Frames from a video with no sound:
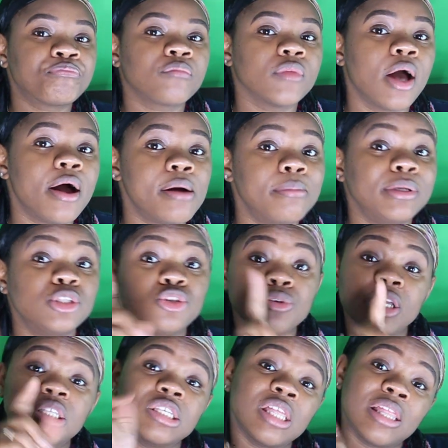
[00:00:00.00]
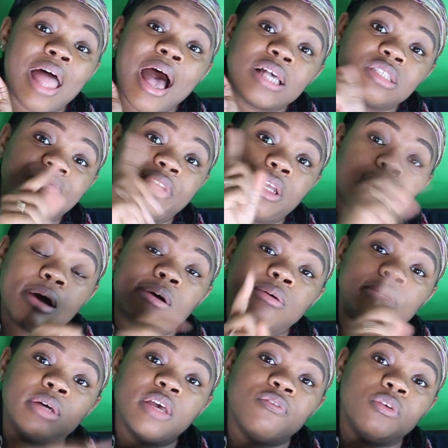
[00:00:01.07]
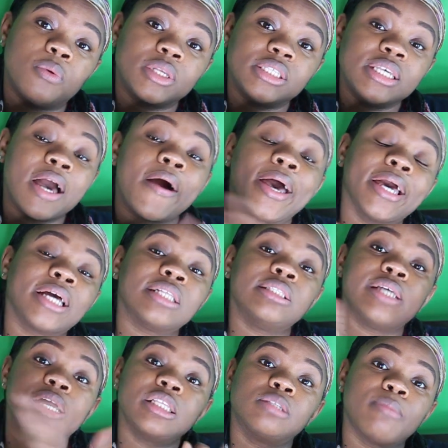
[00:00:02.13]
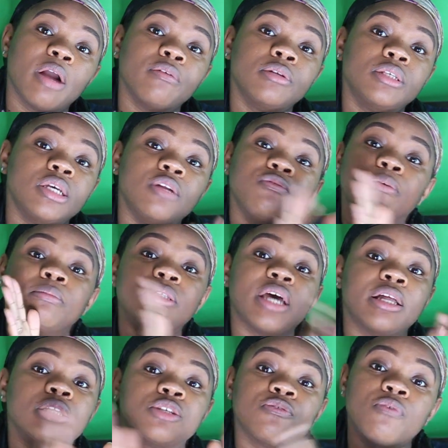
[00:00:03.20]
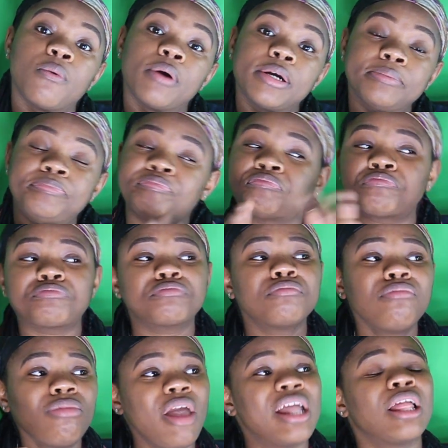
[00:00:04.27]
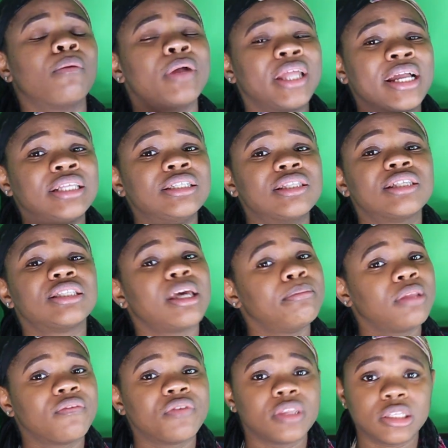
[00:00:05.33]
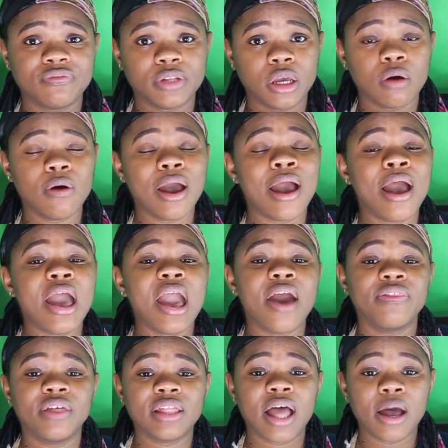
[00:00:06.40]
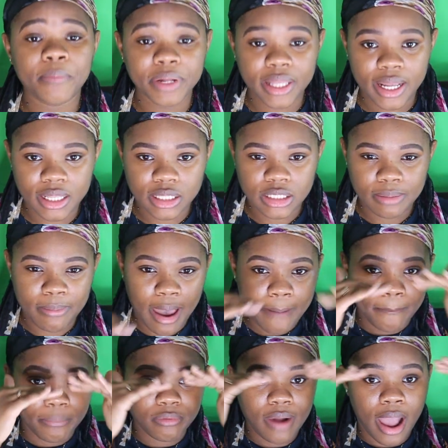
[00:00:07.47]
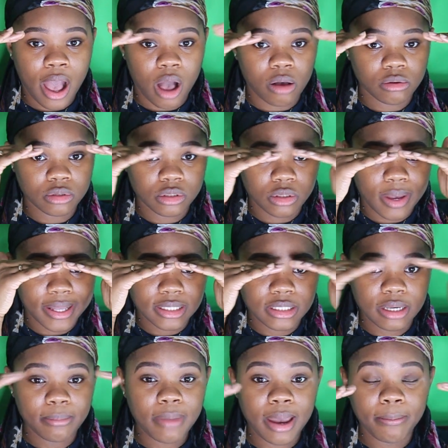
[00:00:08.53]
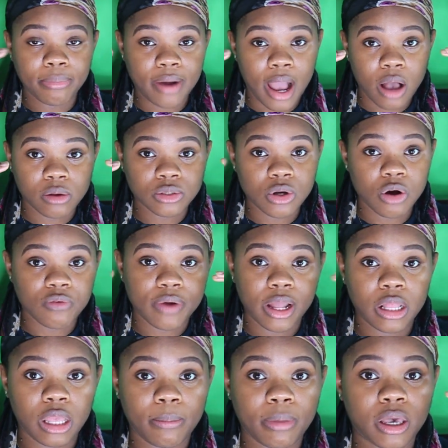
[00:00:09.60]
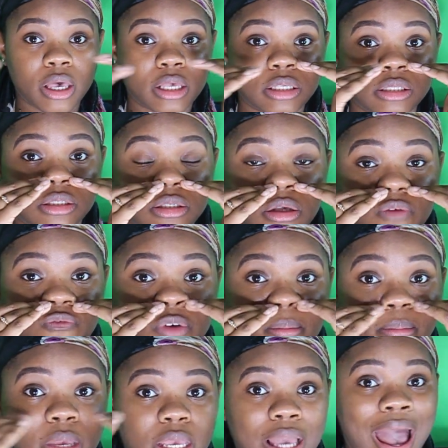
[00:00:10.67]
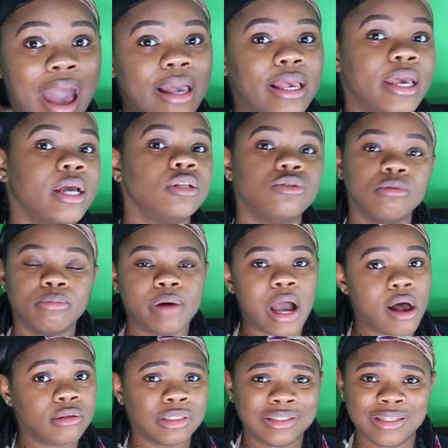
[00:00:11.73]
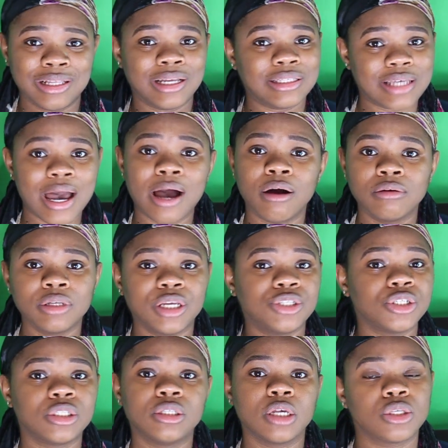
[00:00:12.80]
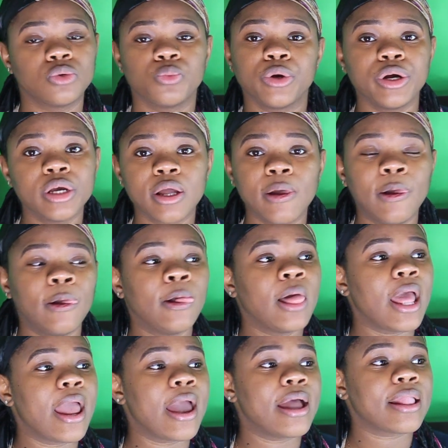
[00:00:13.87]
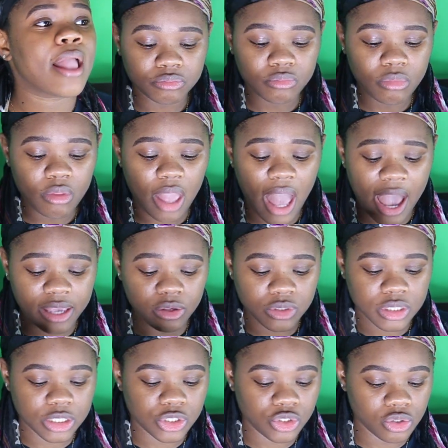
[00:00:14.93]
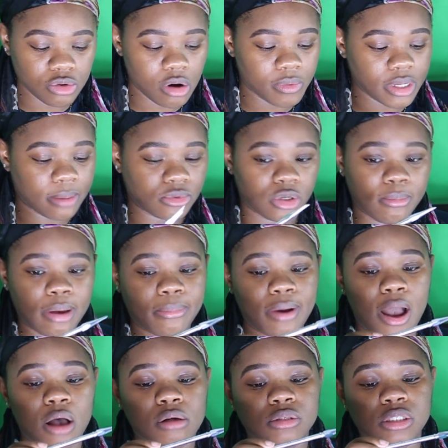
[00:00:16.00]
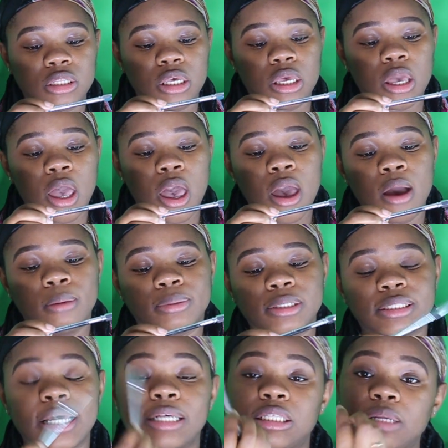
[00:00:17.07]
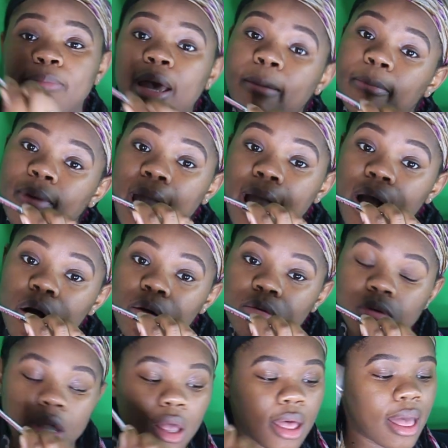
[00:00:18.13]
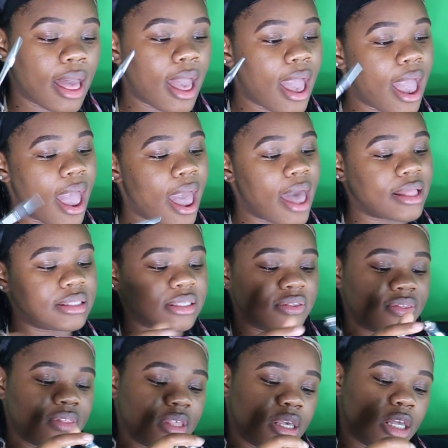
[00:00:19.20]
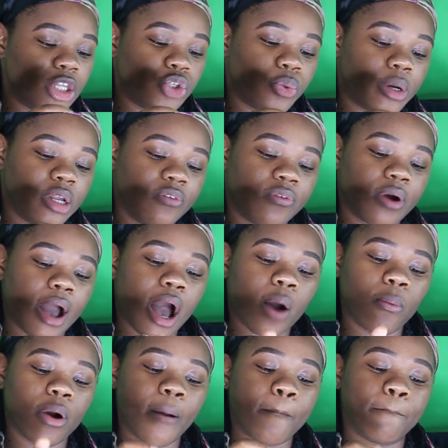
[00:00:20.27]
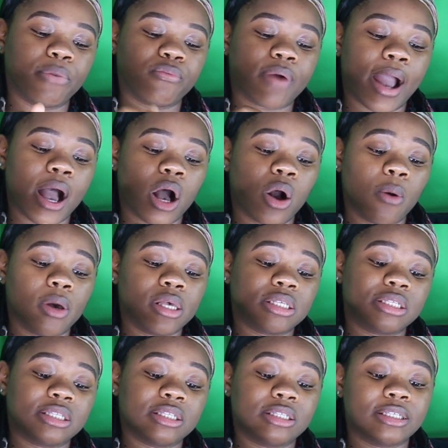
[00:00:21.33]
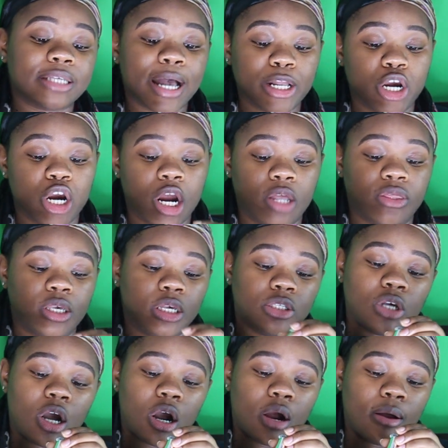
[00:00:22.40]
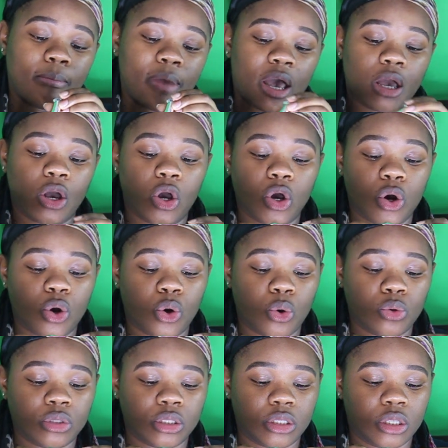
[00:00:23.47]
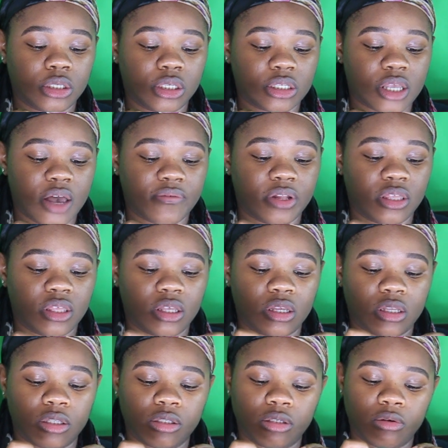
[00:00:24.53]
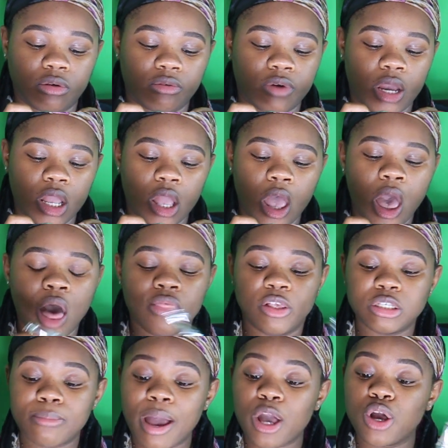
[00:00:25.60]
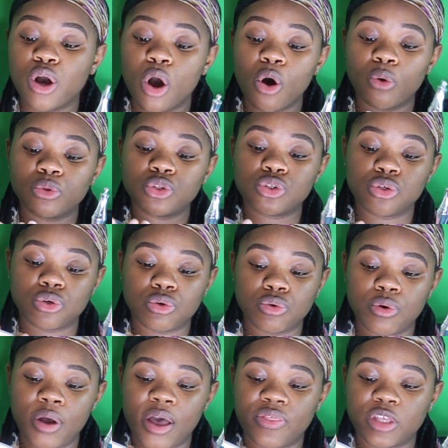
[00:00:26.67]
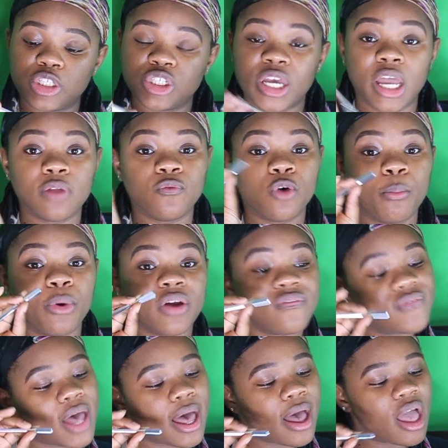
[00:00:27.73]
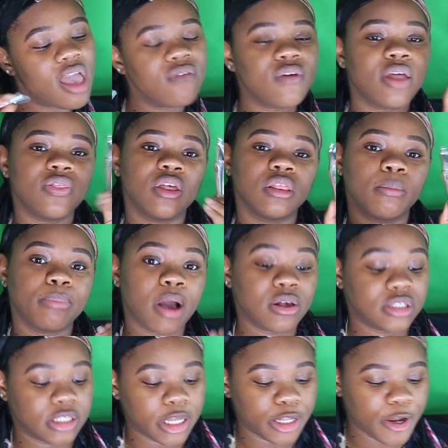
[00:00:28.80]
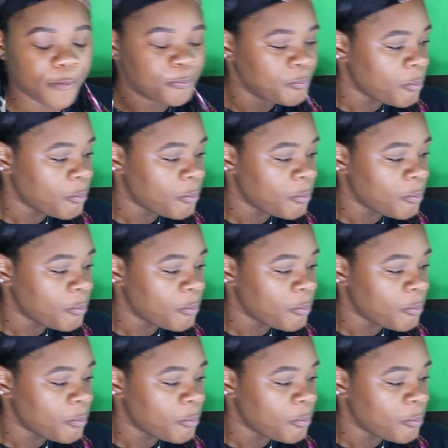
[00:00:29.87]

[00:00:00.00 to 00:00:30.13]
And tune into the last video if you want to see how I condensed my routine from 10 to 4. And I went ahead and did the same thing for this video. And then I went ahead and did my brows. So I did my brows already because for me, I can't do brows sitting down. It just doesn't work. And I use this duo when I'm doing my brows, the Precisely My Brow and the 24-Hour Brow Setter. These are my this doesn't have anything. These are my go-to in the shade 4.5 and then the brow setter.